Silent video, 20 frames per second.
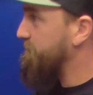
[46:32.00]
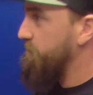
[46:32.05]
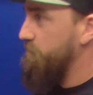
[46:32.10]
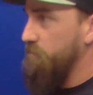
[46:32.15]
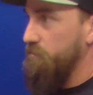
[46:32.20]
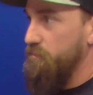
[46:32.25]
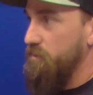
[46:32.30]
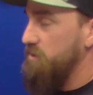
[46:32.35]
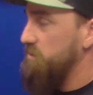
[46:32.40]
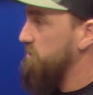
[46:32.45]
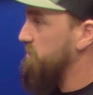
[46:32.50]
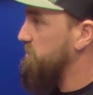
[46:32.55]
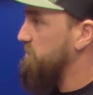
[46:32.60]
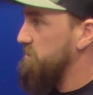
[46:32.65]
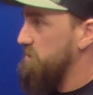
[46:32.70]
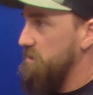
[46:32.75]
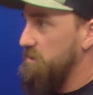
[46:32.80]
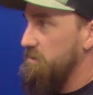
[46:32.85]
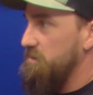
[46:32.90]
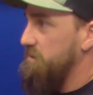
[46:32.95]
Even for fleshly
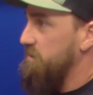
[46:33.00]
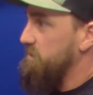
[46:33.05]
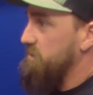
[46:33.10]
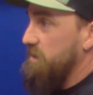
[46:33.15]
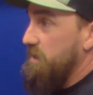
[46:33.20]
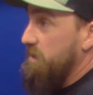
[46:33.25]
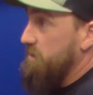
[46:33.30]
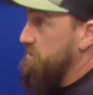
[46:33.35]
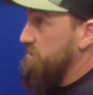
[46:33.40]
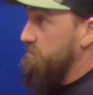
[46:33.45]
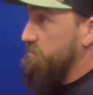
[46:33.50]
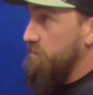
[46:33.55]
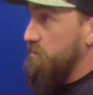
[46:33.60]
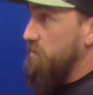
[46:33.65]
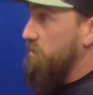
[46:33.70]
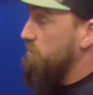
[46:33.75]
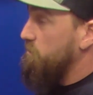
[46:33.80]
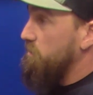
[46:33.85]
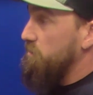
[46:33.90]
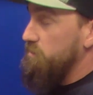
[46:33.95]
desires, if
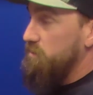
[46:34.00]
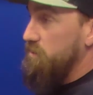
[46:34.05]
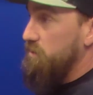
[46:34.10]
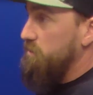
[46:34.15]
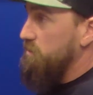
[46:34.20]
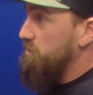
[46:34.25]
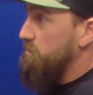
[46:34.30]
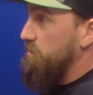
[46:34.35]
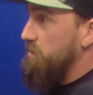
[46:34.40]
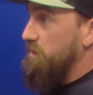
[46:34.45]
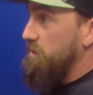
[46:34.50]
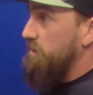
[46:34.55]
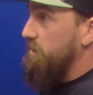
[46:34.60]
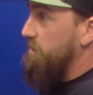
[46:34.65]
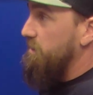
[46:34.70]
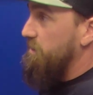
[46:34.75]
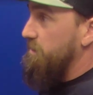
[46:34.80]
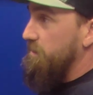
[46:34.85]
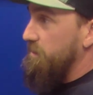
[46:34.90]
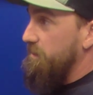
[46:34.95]
you don't want to,
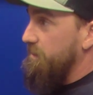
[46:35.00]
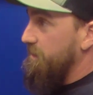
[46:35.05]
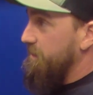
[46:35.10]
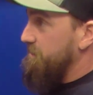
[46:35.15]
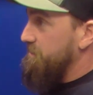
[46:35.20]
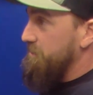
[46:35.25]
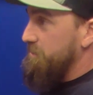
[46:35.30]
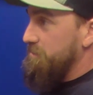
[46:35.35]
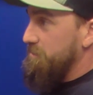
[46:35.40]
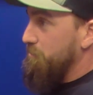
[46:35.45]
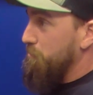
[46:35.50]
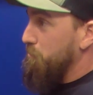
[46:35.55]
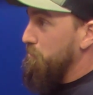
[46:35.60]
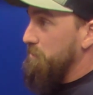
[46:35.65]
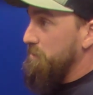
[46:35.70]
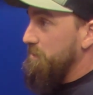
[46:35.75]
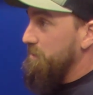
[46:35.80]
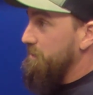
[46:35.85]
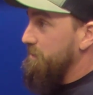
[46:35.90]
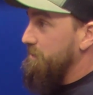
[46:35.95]
it's just going
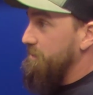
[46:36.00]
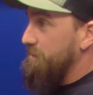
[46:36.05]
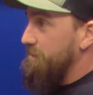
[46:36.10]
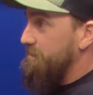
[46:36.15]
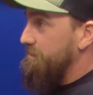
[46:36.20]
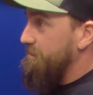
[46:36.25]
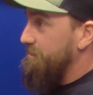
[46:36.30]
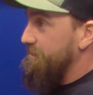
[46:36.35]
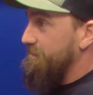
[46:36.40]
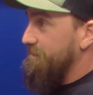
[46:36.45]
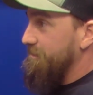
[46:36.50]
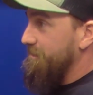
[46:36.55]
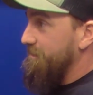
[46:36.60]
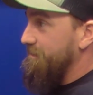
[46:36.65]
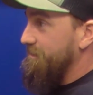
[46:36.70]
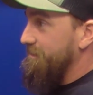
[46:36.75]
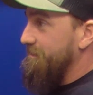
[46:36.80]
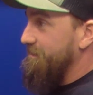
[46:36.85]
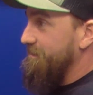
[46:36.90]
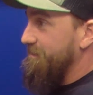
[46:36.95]
to be
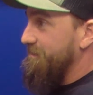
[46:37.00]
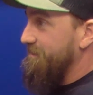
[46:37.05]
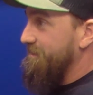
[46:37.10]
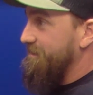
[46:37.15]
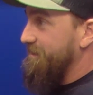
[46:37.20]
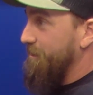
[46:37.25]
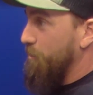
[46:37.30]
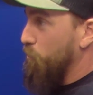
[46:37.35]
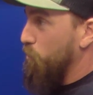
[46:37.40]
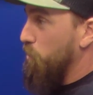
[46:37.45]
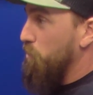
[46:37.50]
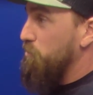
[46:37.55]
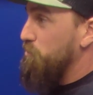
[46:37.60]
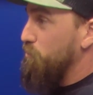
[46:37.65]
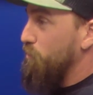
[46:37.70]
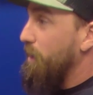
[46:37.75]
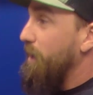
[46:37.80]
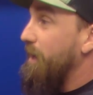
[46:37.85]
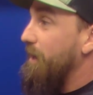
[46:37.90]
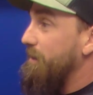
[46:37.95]
a
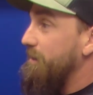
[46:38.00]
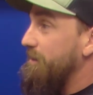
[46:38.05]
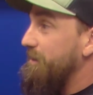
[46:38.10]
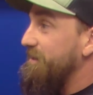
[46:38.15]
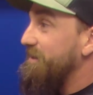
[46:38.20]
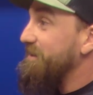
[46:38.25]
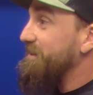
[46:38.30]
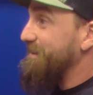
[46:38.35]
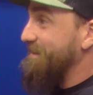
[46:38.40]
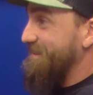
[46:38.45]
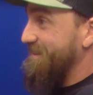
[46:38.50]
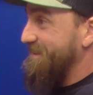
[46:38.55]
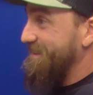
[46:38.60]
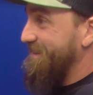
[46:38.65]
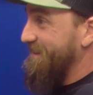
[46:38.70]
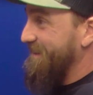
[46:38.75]
worse ride in the end.